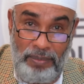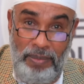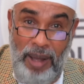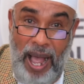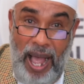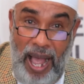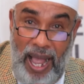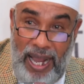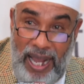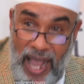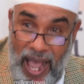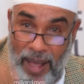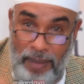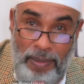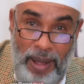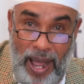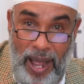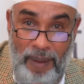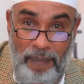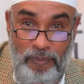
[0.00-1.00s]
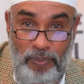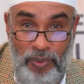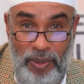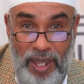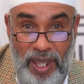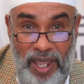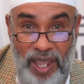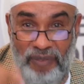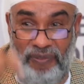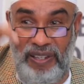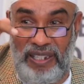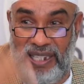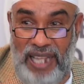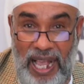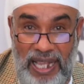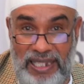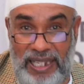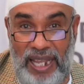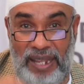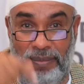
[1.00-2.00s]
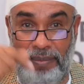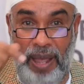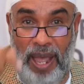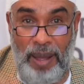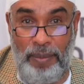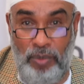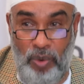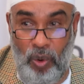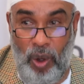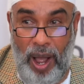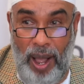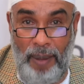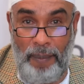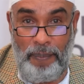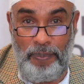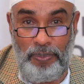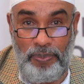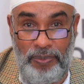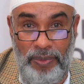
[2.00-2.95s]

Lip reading: mahakama hivi sasa imeamua